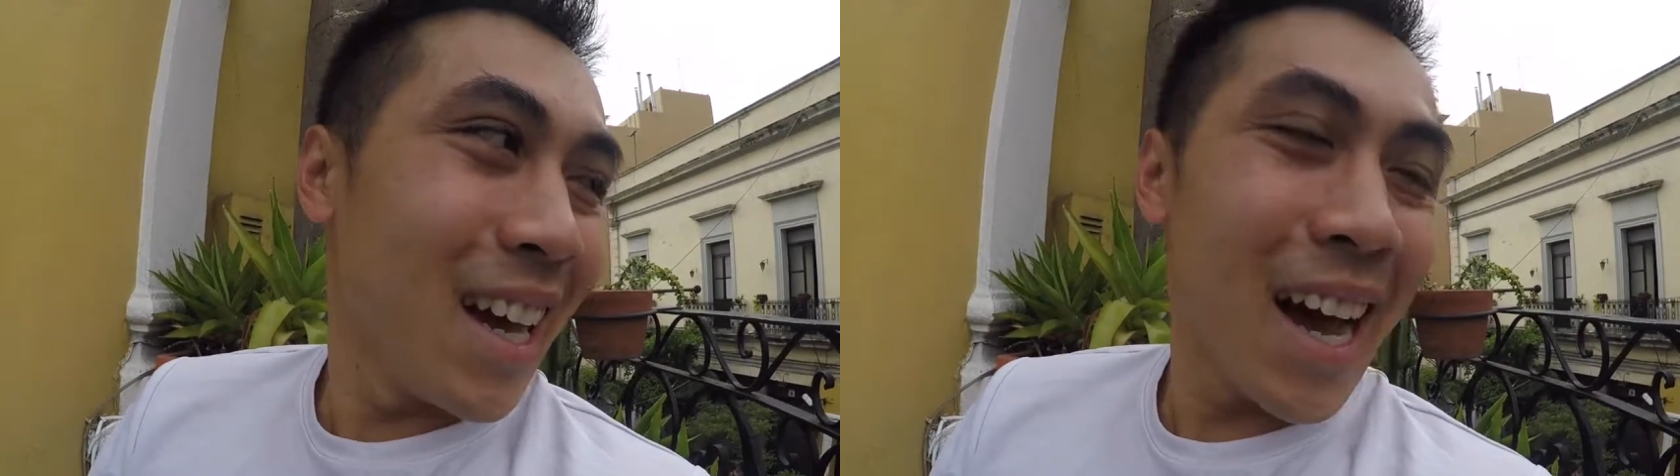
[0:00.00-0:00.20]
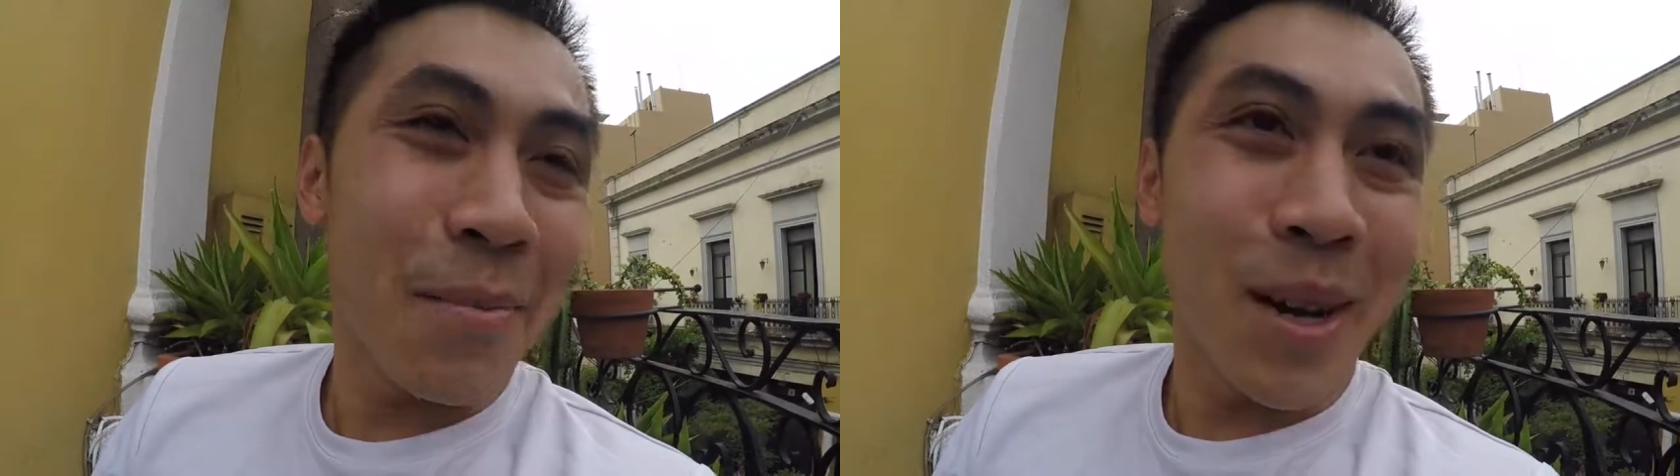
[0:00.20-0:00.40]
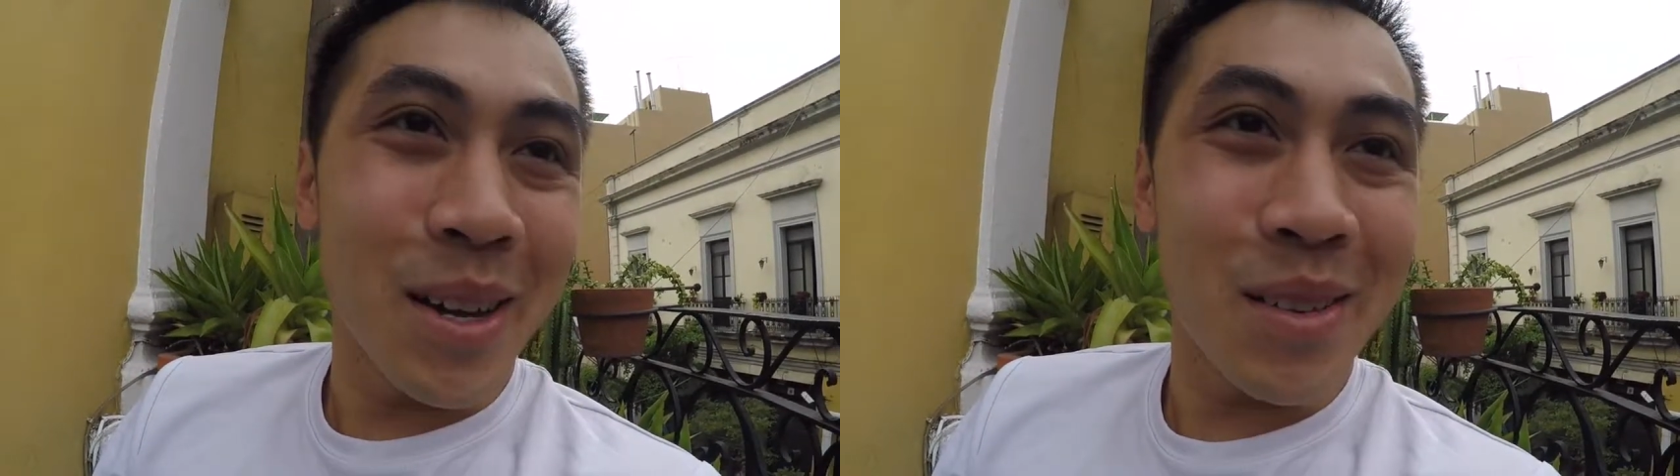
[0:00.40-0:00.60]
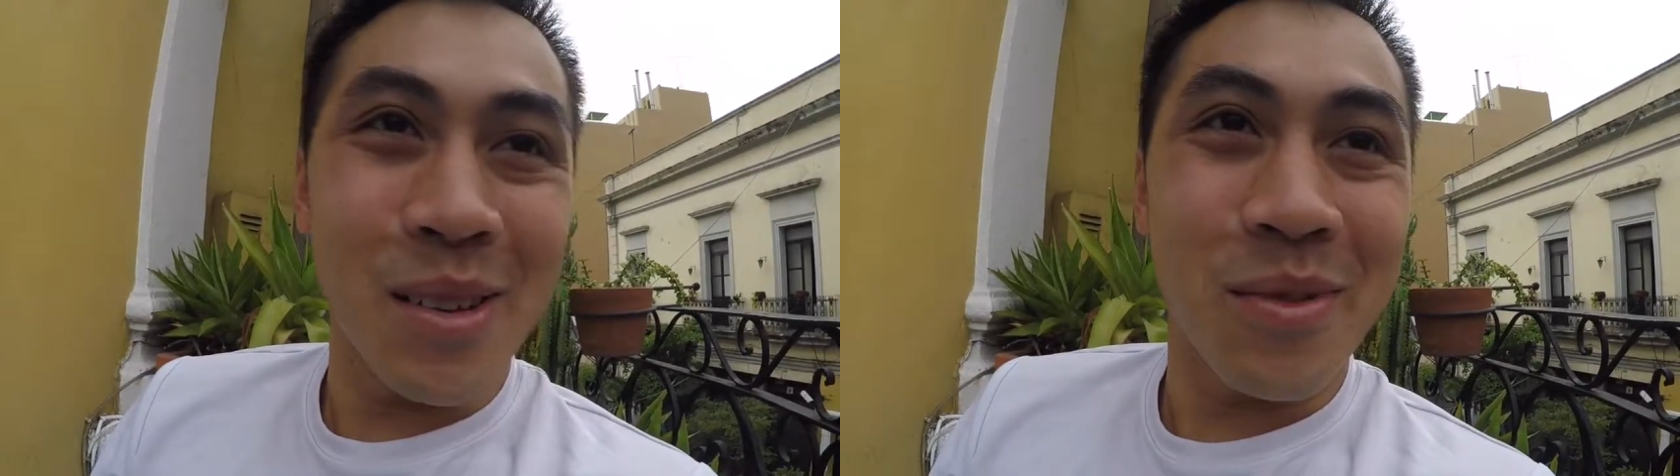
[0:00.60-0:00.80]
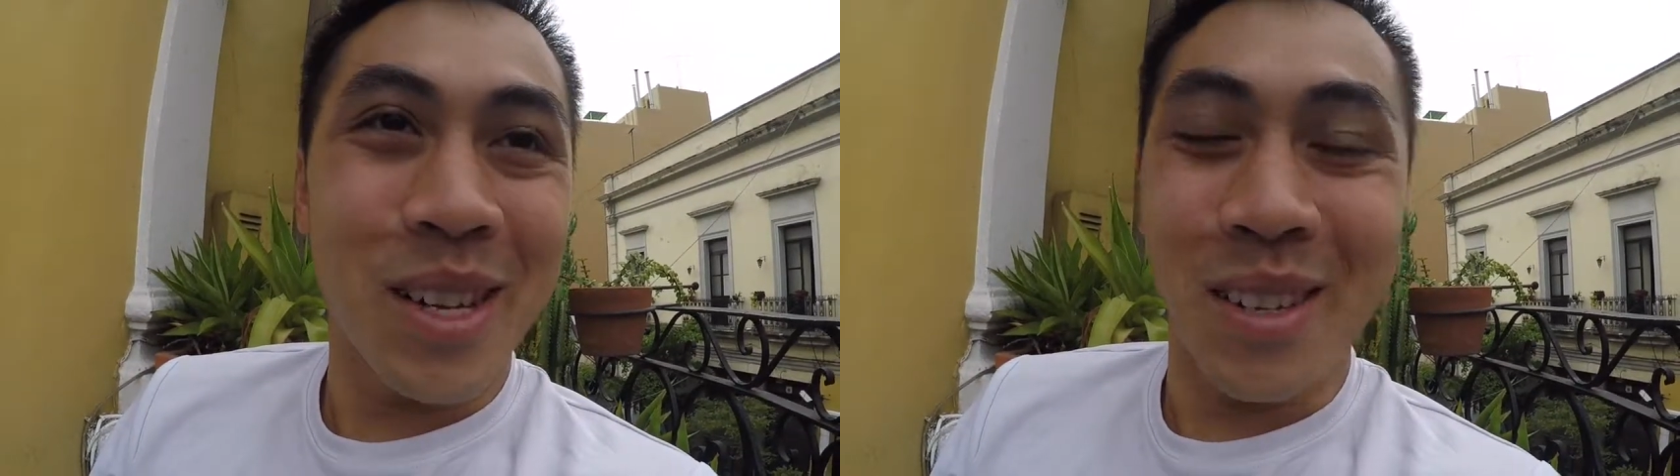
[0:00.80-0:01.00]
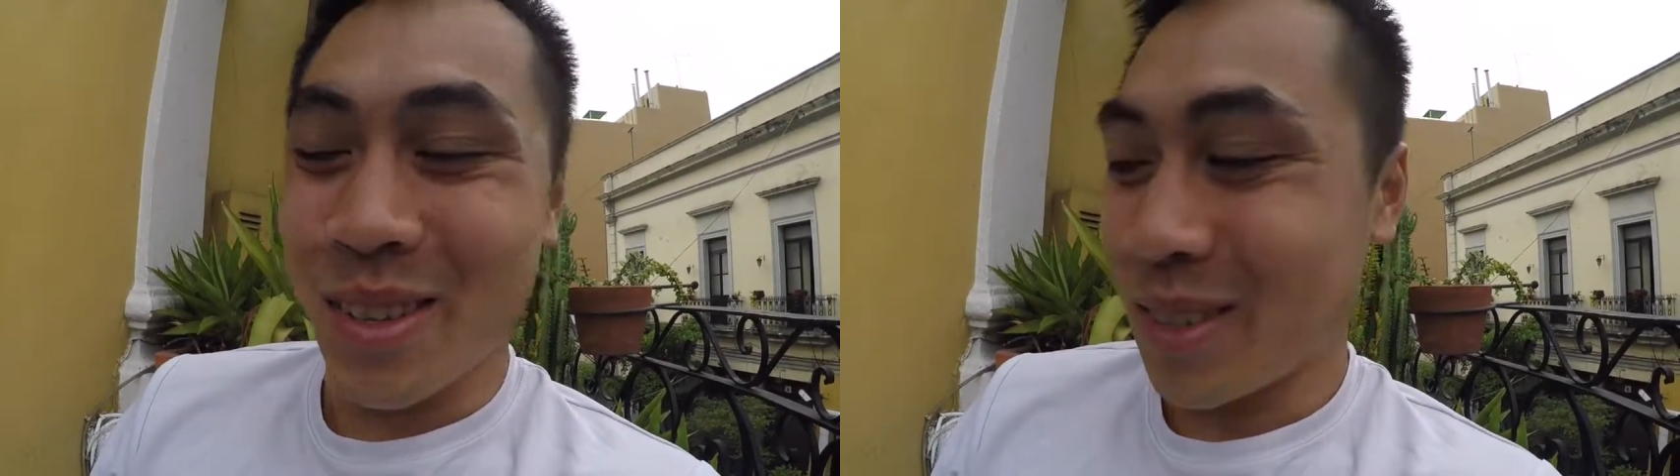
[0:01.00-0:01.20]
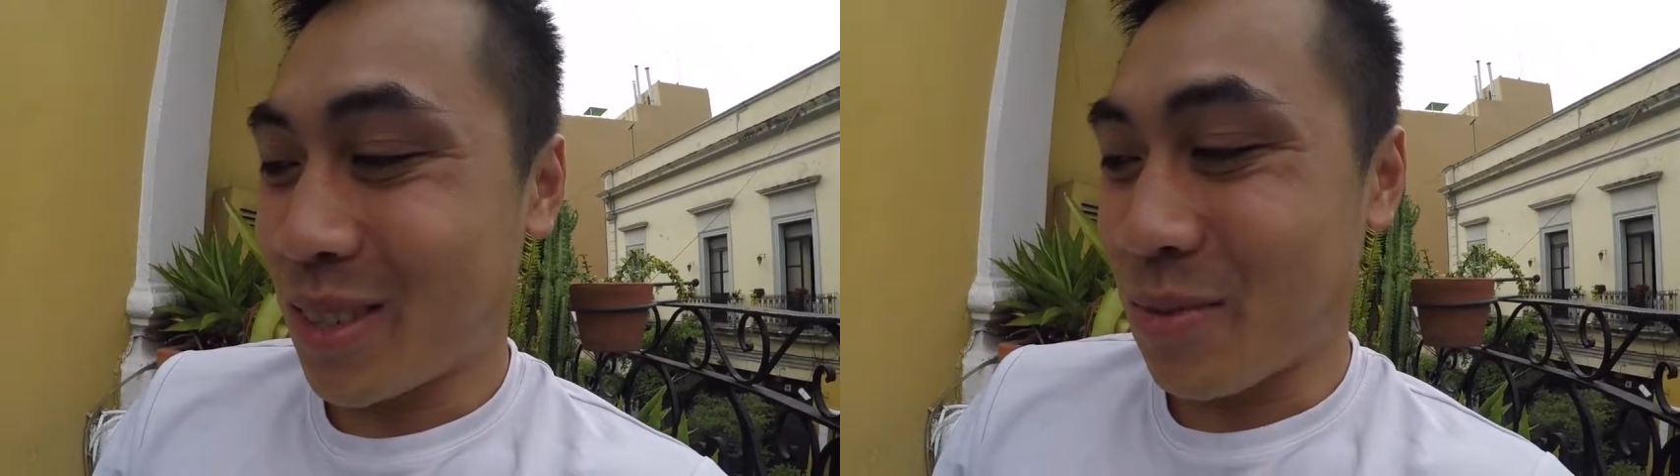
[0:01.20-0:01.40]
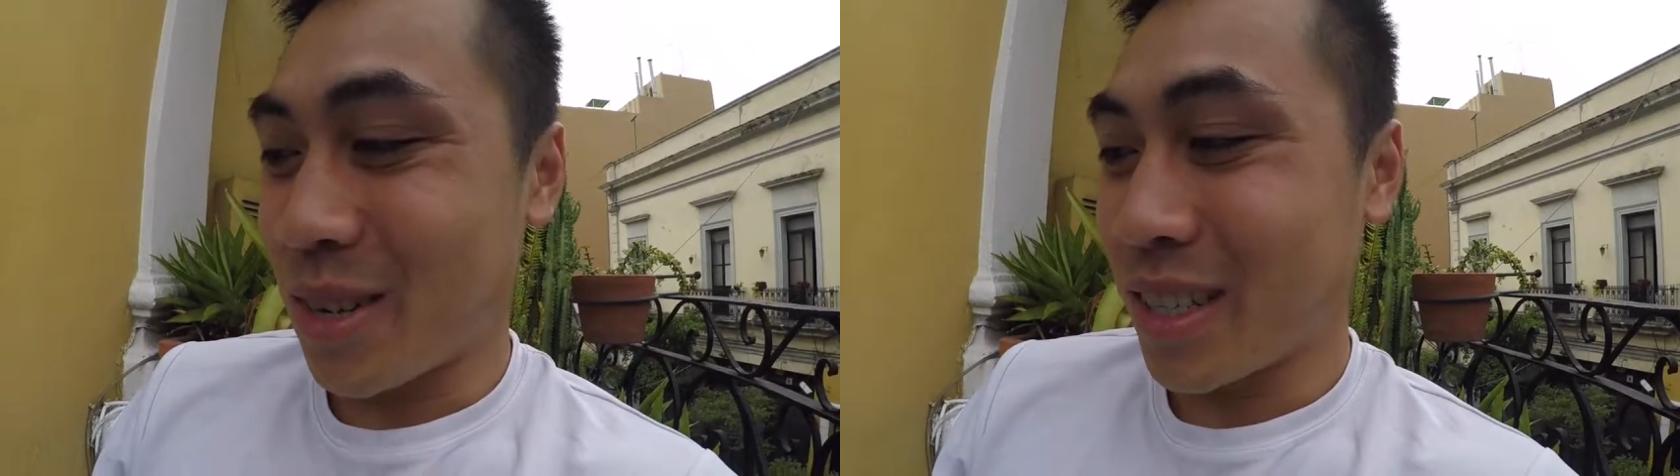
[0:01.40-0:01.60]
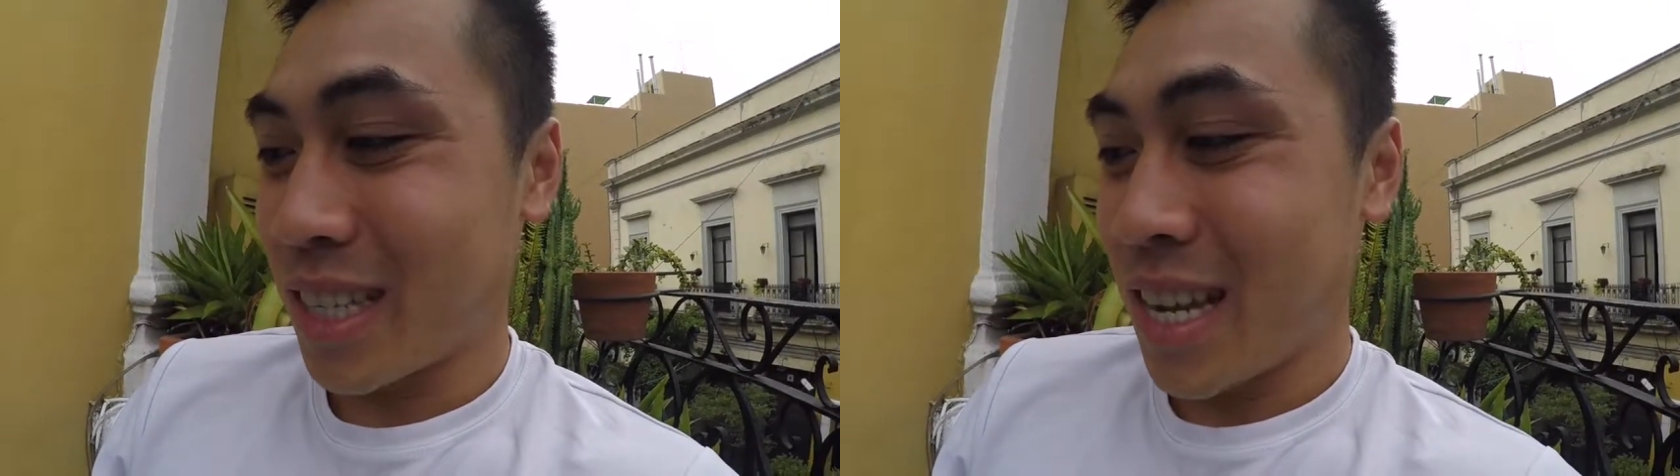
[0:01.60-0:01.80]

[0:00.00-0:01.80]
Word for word: I'm not a fan of those too much.